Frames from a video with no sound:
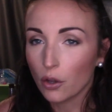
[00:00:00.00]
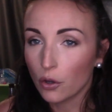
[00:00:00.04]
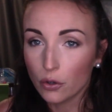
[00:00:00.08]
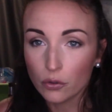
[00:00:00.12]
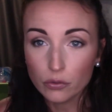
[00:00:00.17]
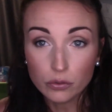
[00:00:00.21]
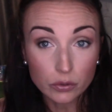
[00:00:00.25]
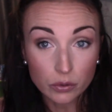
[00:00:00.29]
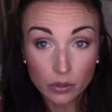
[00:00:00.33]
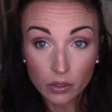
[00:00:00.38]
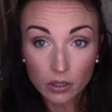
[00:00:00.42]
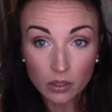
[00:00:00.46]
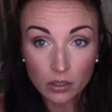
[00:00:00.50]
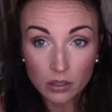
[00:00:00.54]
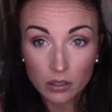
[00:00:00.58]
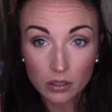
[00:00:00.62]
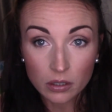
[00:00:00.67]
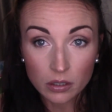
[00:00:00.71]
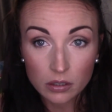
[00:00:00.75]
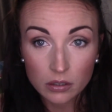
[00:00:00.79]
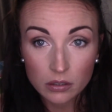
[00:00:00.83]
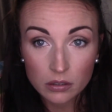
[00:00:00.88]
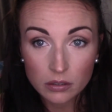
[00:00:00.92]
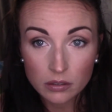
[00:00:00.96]

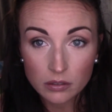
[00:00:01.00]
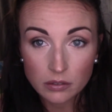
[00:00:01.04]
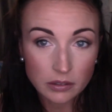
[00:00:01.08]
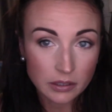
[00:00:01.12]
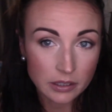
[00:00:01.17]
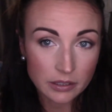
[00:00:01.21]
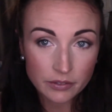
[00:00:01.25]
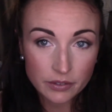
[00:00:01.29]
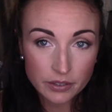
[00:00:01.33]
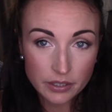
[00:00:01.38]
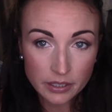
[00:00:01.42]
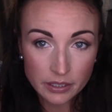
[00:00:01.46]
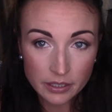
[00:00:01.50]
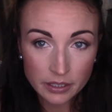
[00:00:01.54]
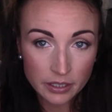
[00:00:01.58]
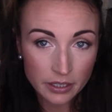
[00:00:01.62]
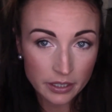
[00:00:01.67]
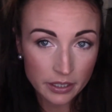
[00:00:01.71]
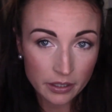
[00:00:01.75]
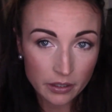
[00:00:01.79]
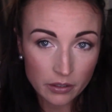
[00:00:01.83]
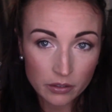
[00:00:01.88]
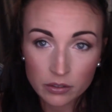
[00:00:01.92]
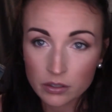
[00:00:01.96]
Overall,
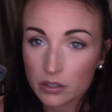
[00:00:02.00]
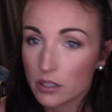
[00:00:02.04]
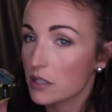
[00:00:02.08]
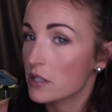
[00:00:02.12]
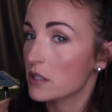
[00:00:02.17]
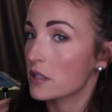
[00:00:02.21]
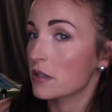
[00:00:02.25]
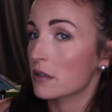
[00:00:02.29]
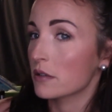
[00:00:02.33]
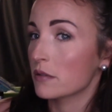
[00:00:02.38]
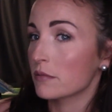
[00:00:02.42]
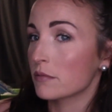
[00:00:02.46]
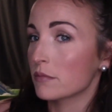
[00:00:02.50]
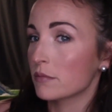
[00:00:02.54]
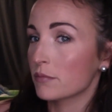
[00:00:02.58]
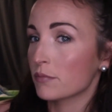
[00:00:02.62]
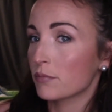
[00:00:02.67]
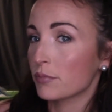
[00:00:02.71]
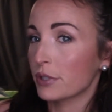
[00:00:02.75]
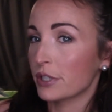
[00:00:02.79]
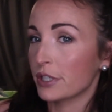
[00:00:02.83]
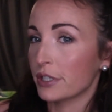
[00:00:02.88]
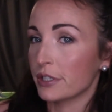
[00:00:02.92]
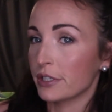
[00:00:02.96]
everything looks
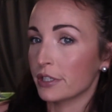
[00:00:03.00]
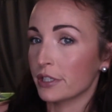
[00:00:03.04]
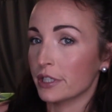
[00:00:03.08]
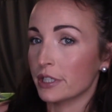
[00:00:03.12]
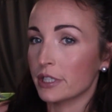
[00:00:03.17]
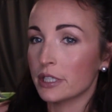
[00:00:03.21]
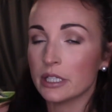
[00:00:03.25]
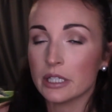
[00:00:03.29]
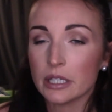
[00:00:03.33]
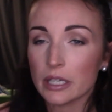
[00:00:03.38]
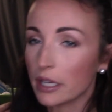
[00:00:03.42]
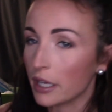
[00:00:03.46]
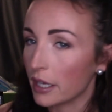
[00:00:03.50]
pretty good.